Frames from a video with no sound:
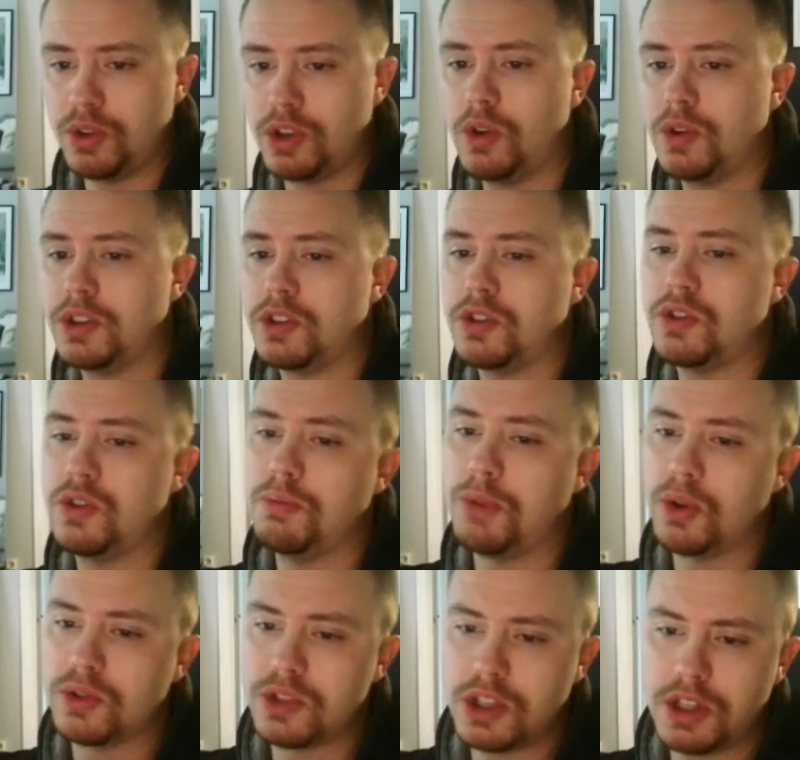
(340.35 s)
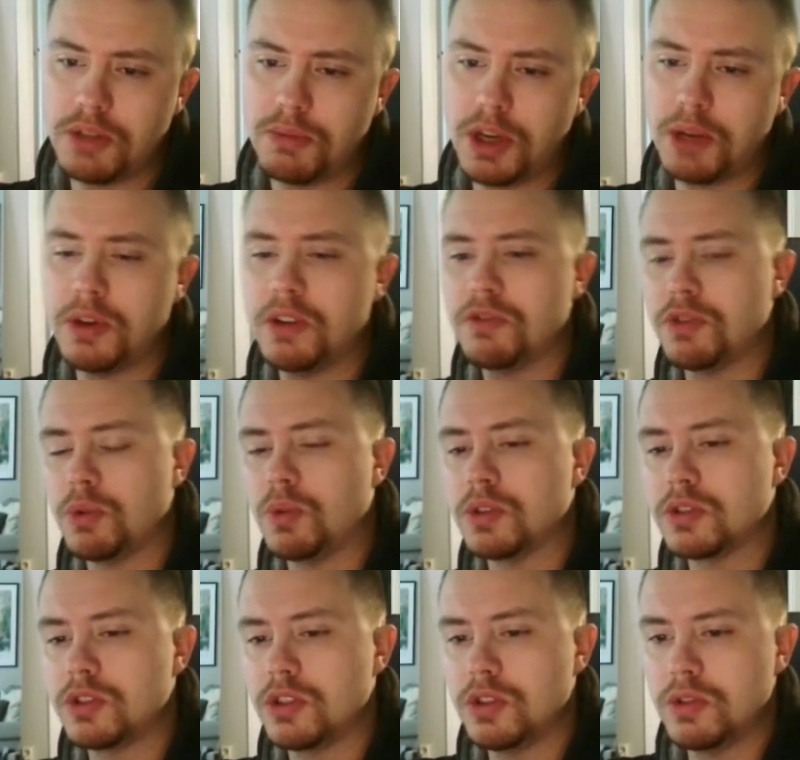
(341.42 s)
go into 2 Monty maybe if you
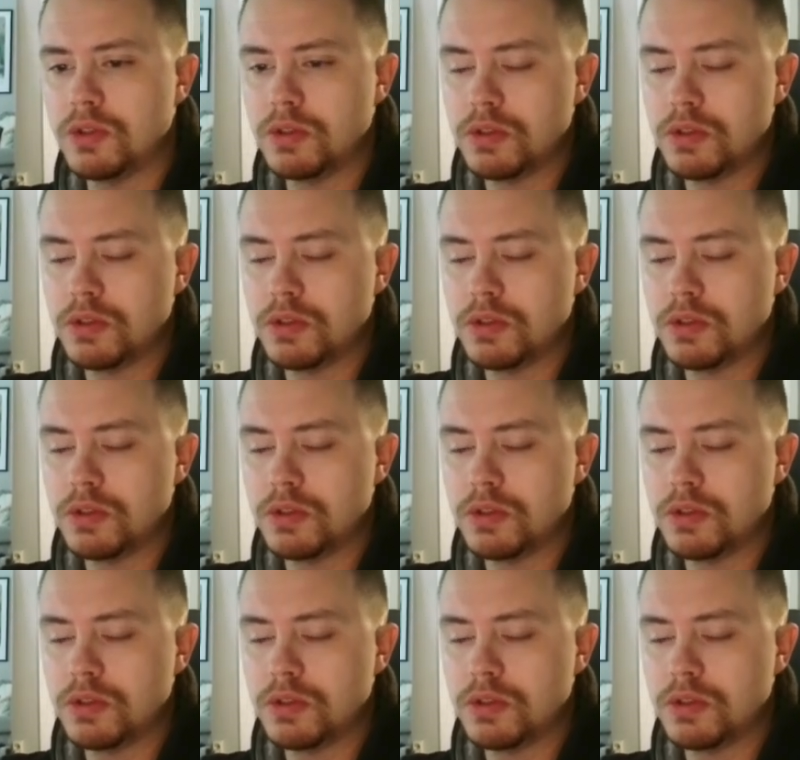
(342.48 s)
wanted to.